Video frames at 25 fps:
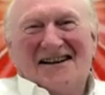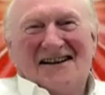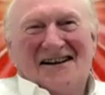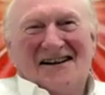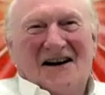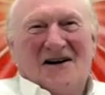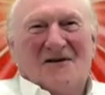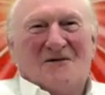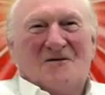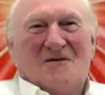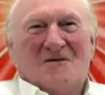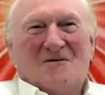
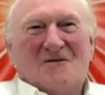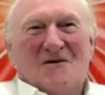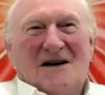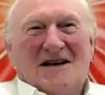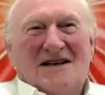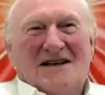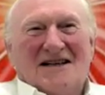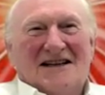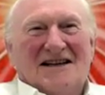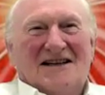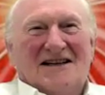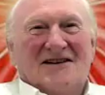I've
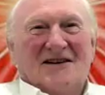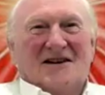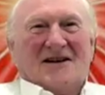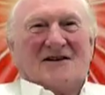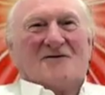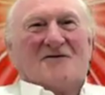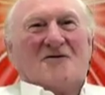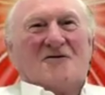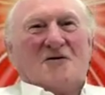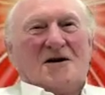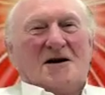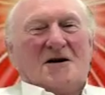wasted like
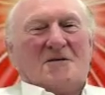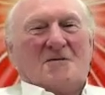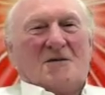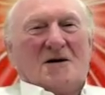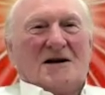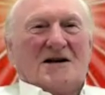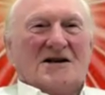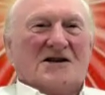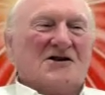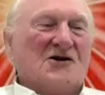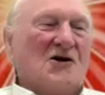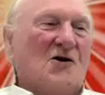40 years, but
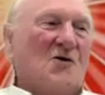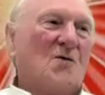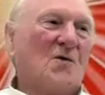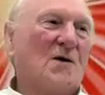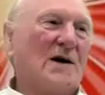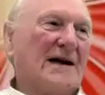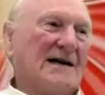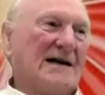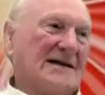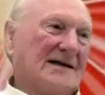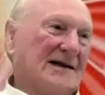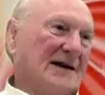there's no
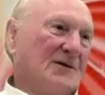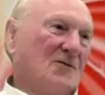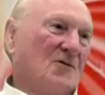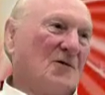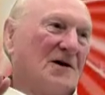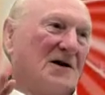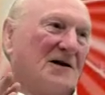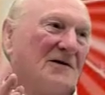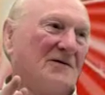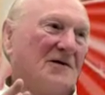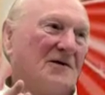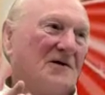waste.
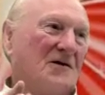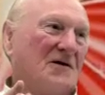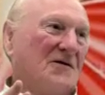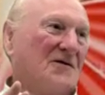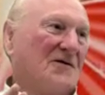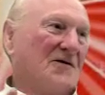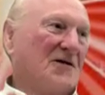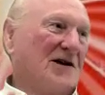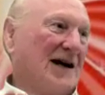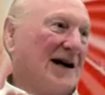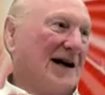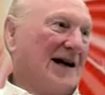Whatever
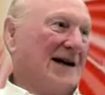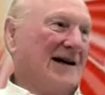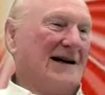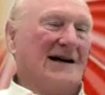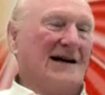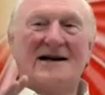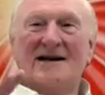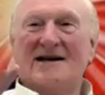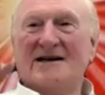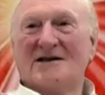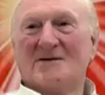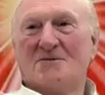you've done
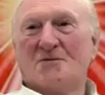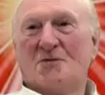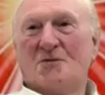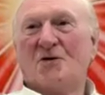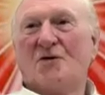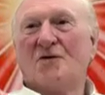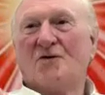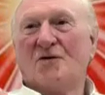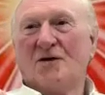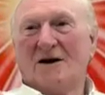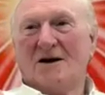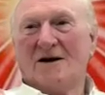is
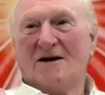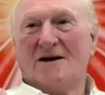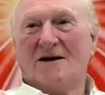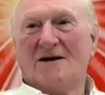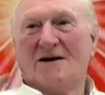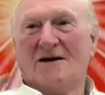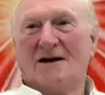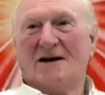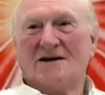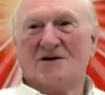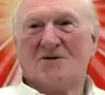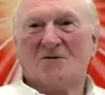perfect.
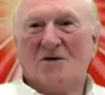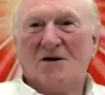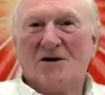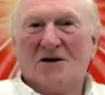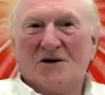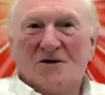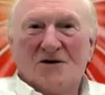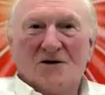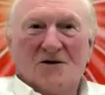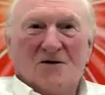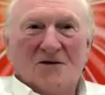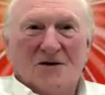
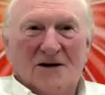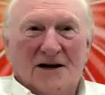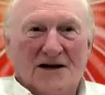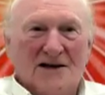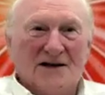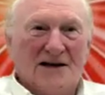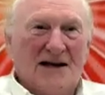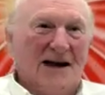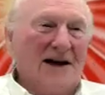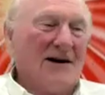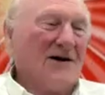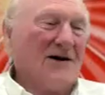
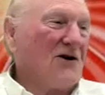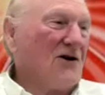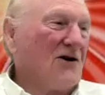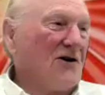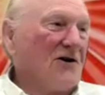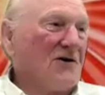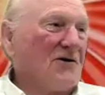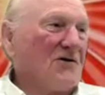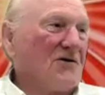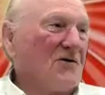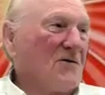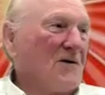That's how it got
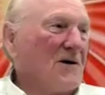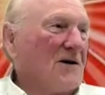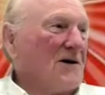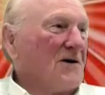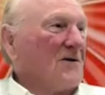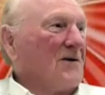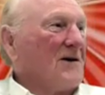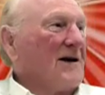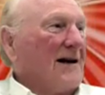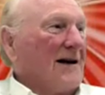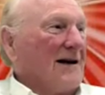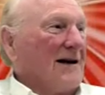you to where
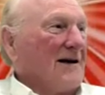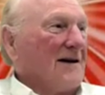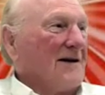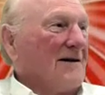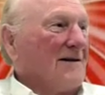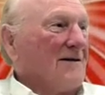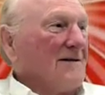you're at.